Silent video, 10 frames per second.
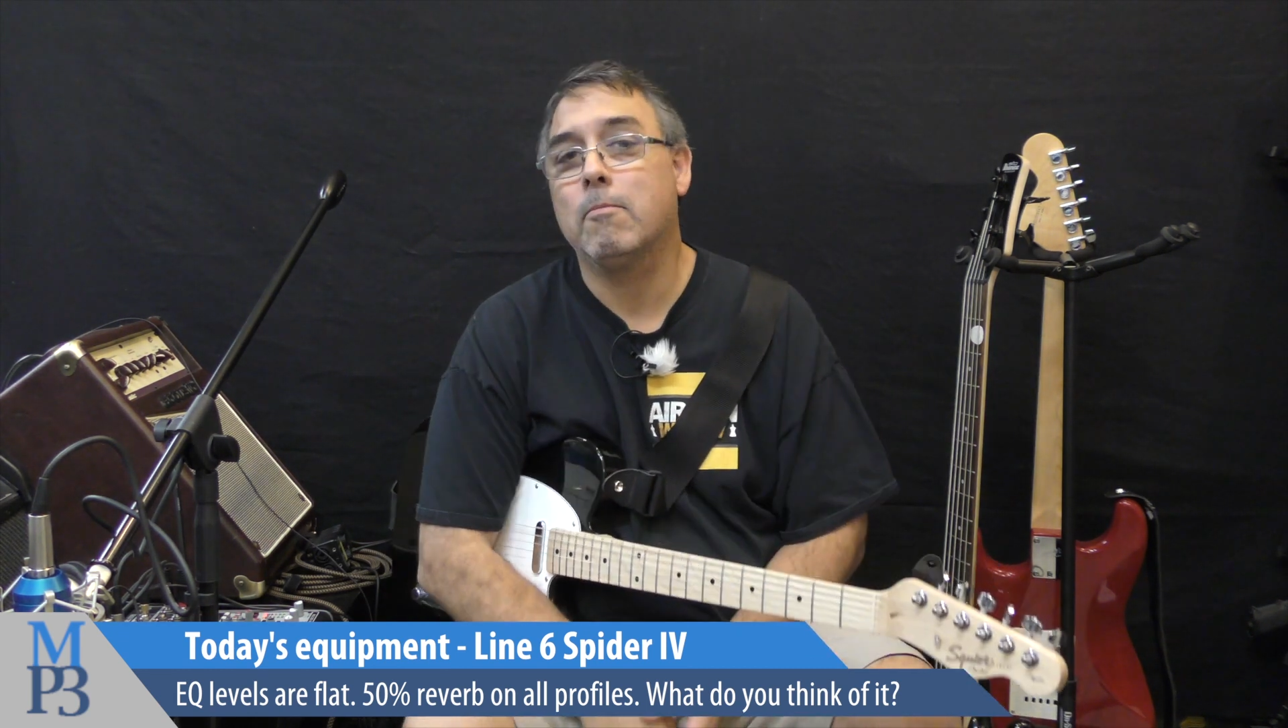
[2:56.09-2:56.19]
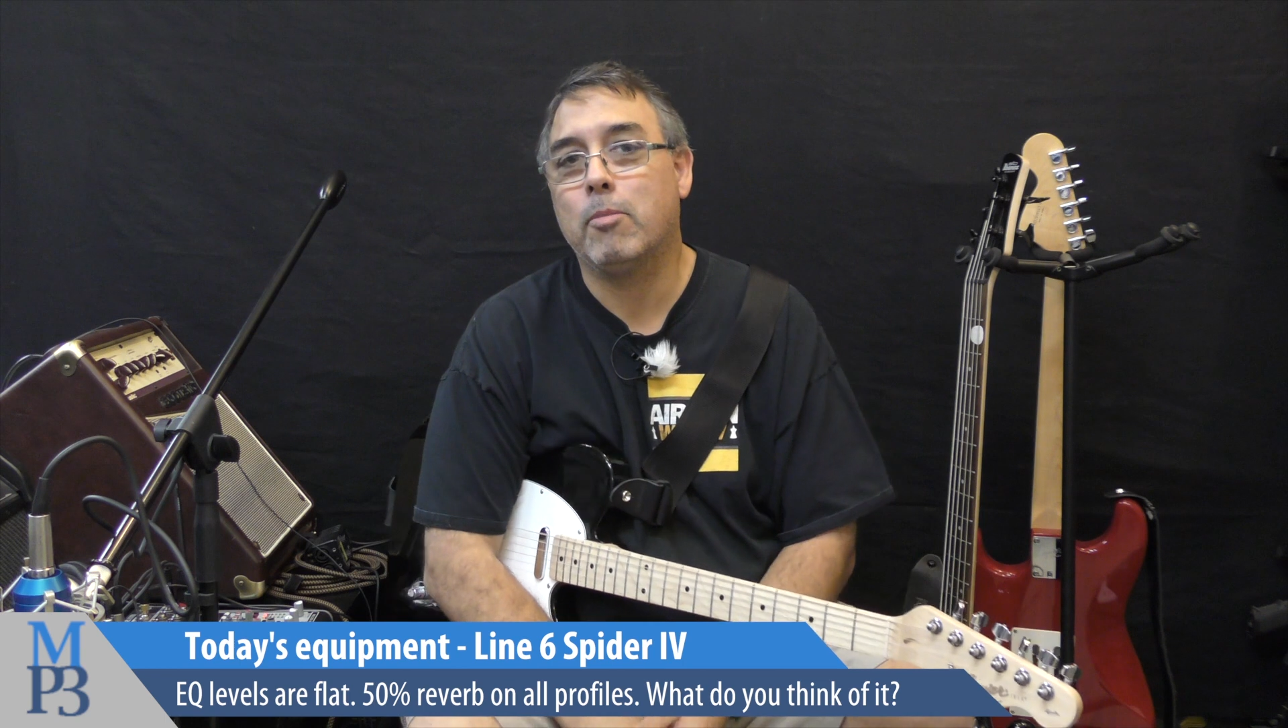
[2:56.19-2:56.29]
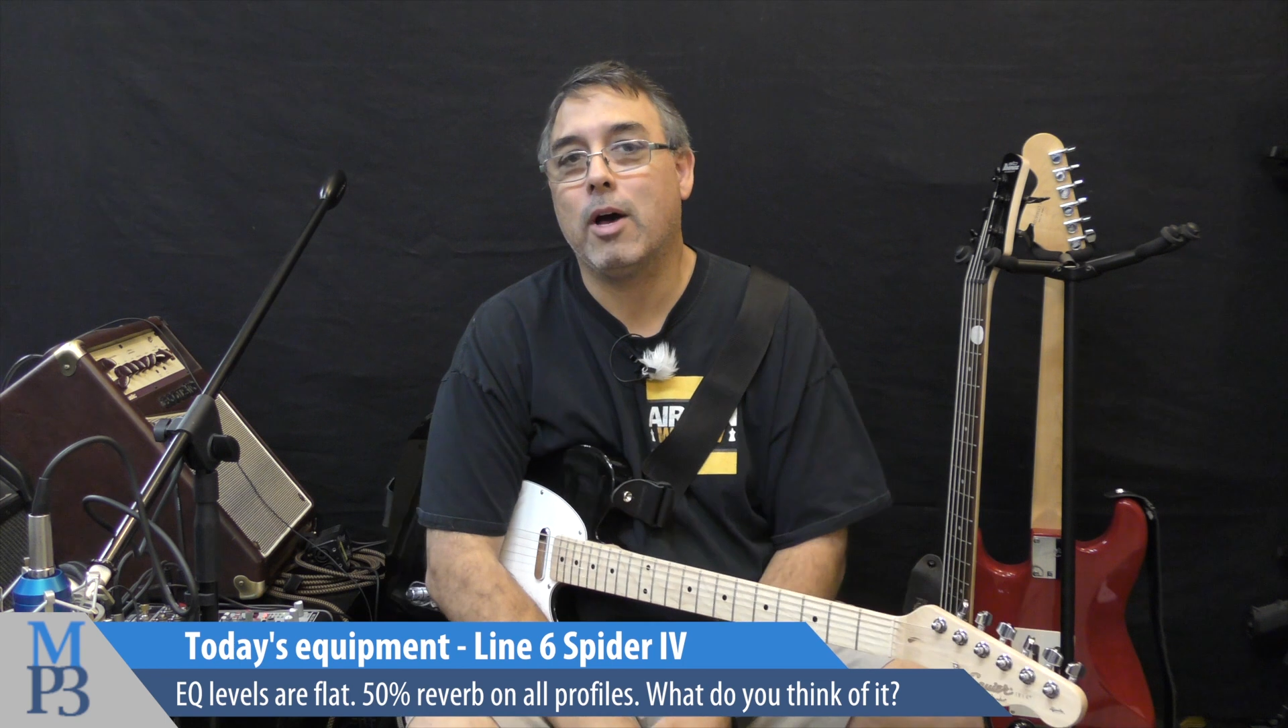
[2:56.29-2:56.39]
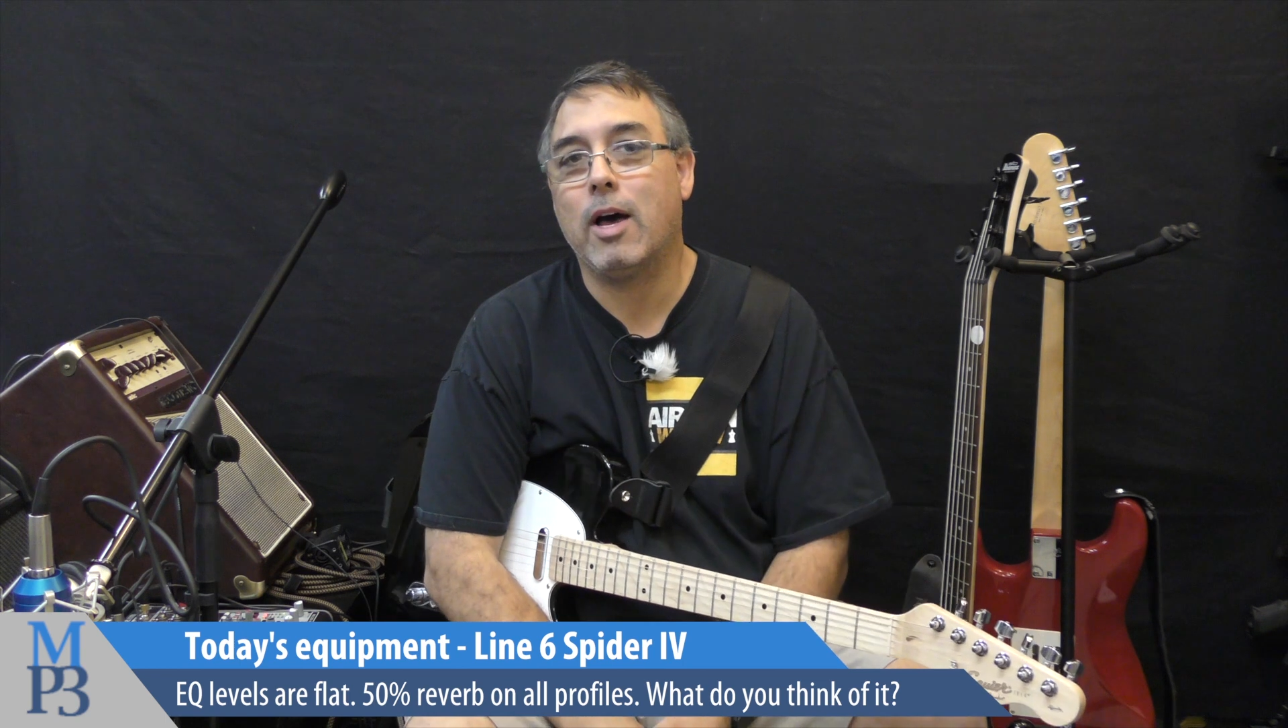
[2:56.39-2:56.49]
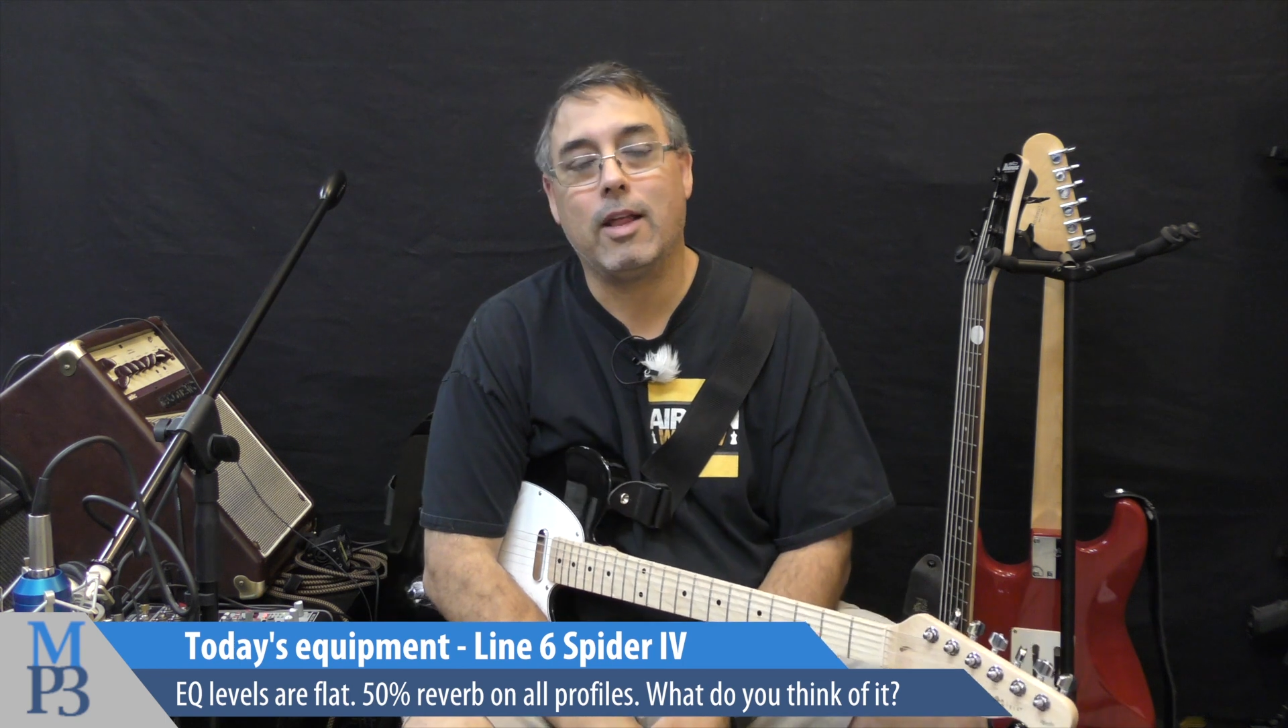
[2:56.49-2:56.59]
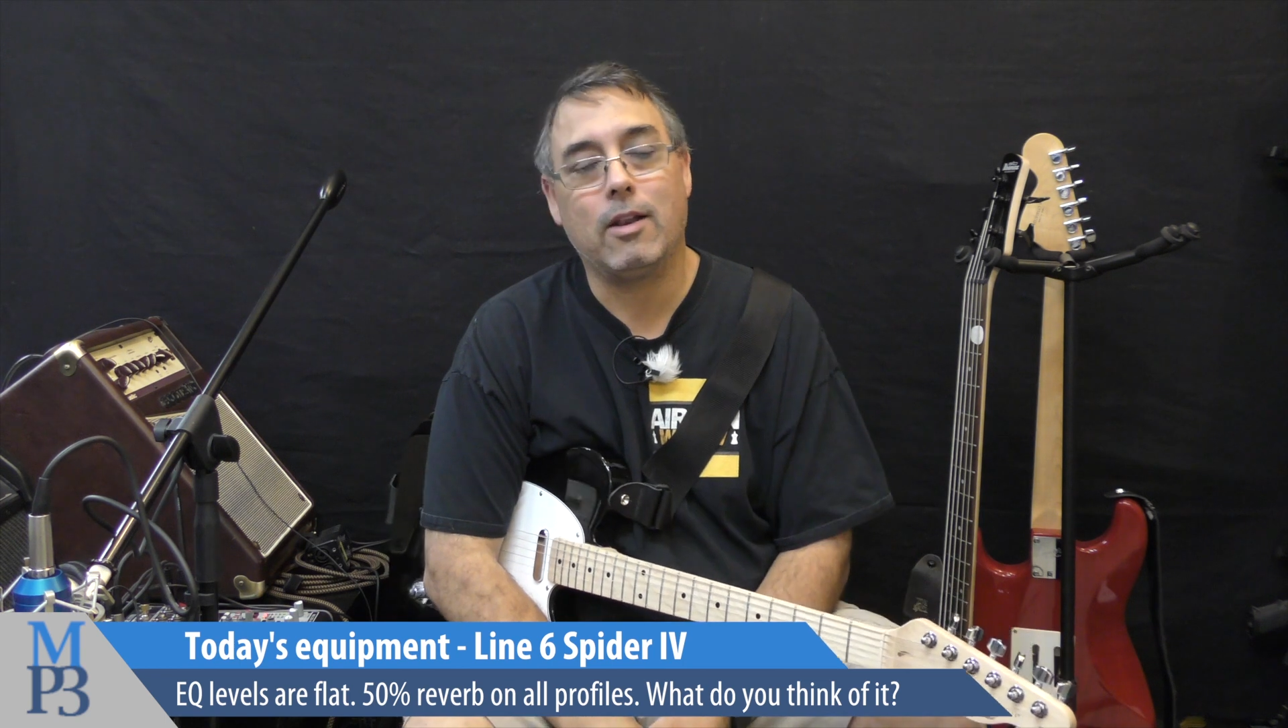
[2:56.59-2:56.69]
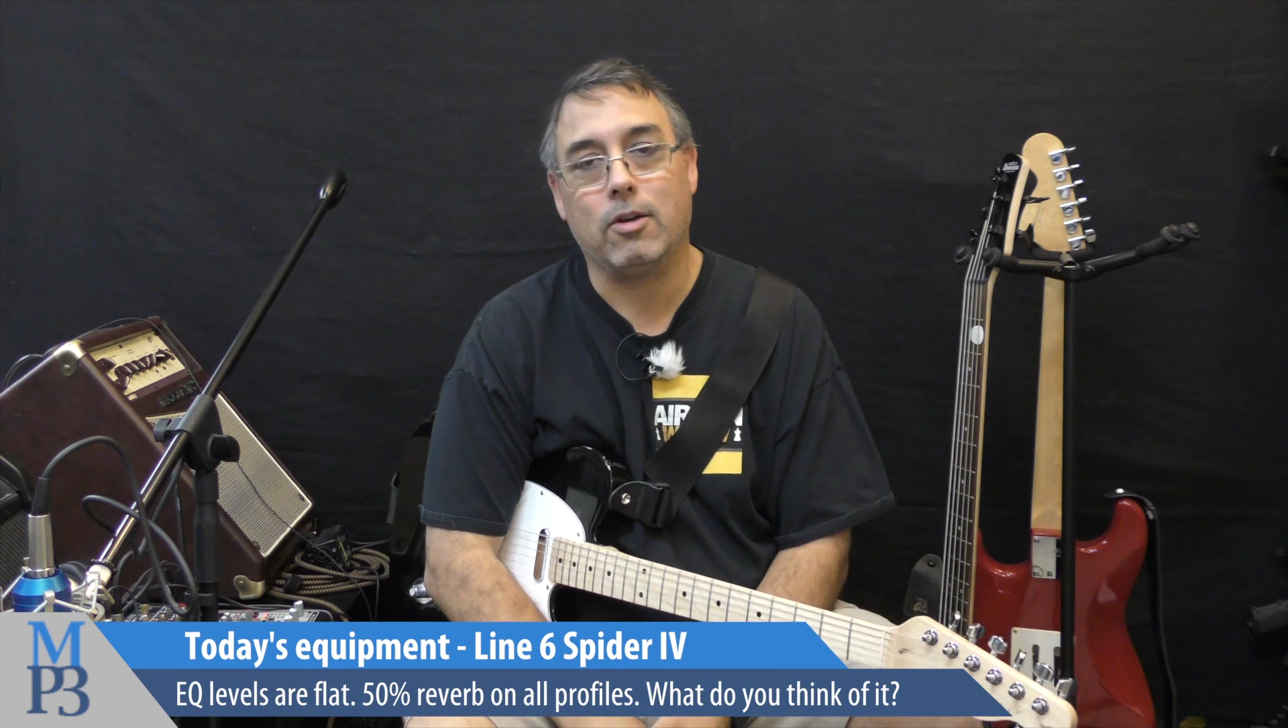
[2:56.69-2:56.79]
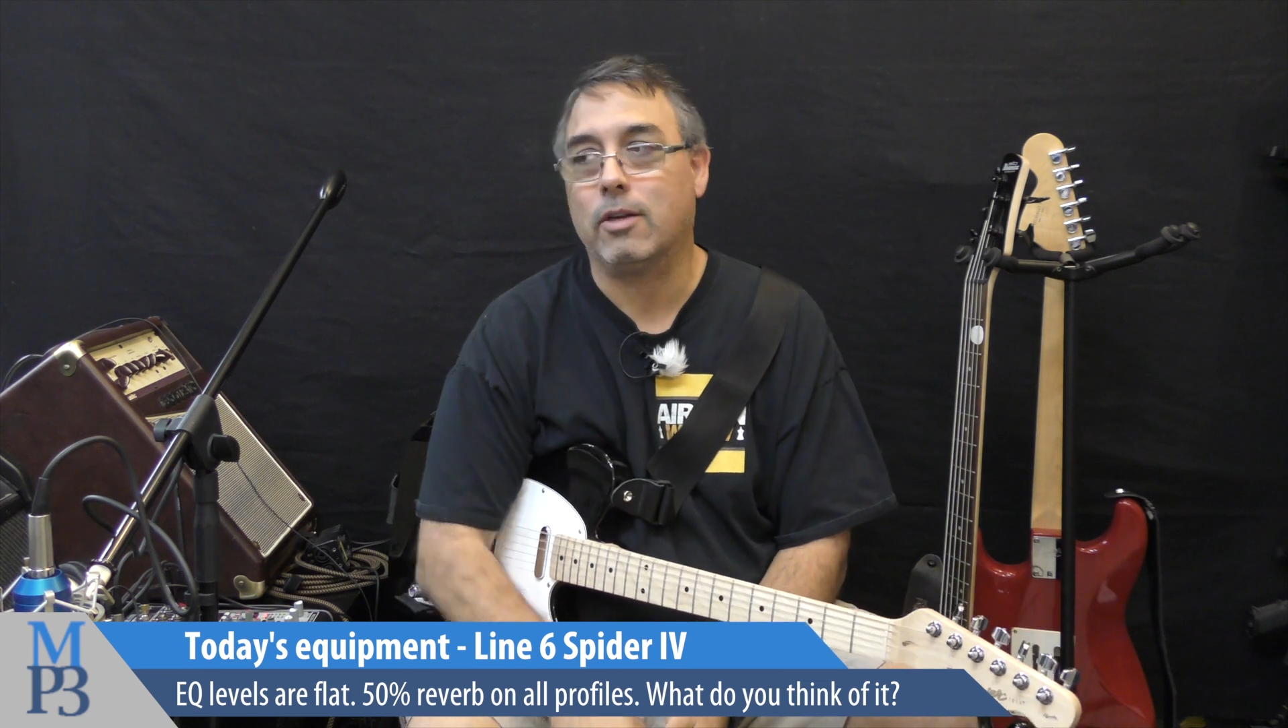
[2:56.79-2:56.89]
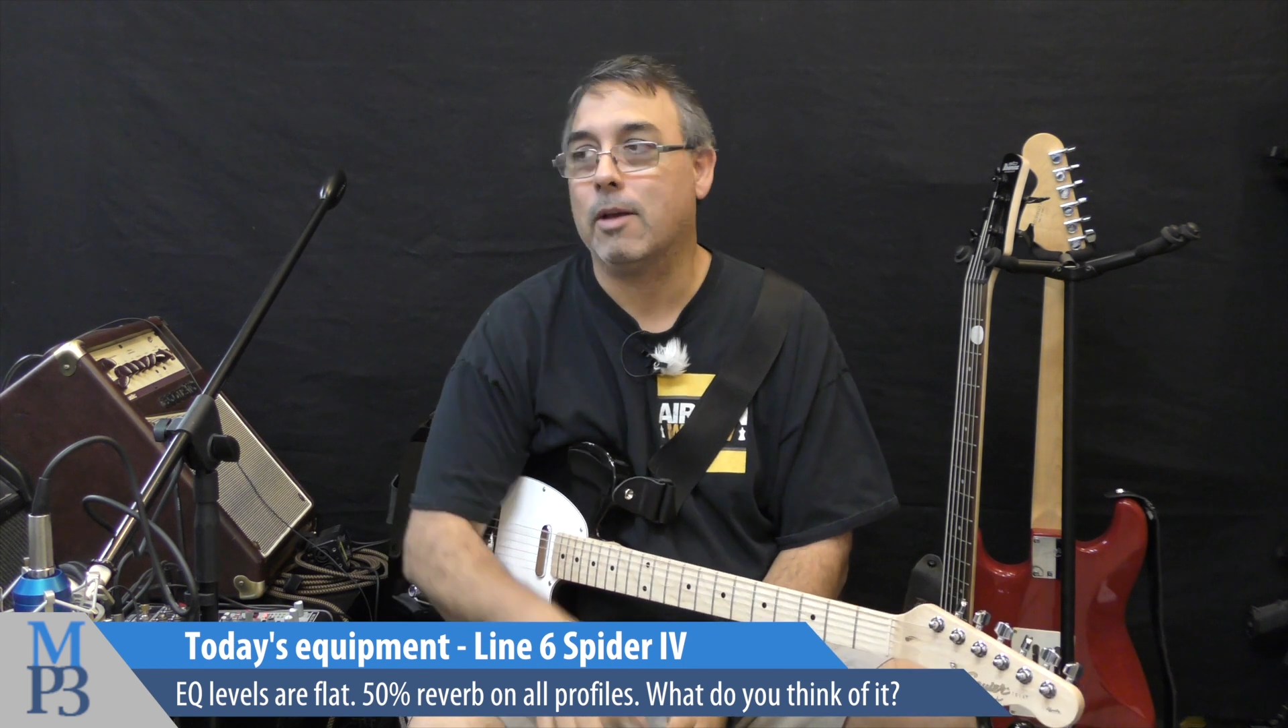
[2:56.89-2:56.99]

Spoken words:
but look,